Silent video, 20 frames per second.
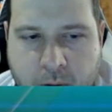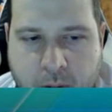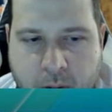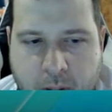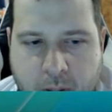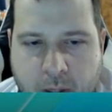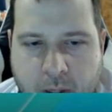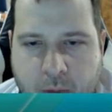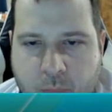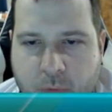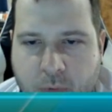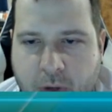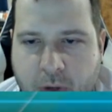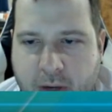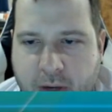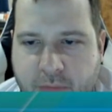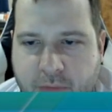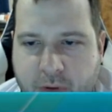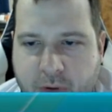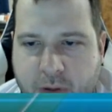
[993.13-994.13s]
And we're not
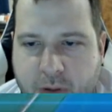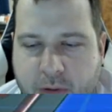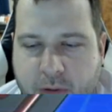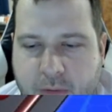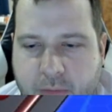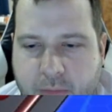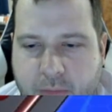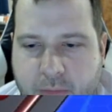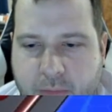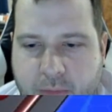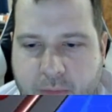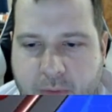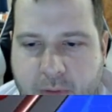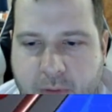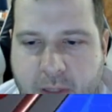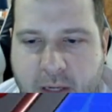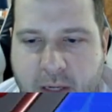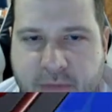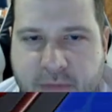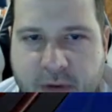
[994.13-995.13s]
even
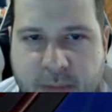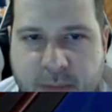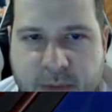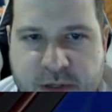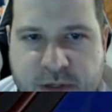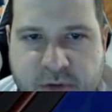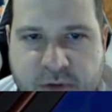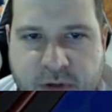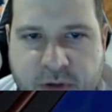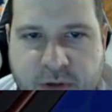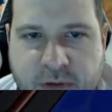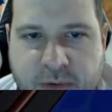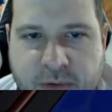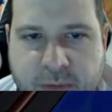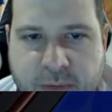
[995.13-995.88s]
gonna mess around.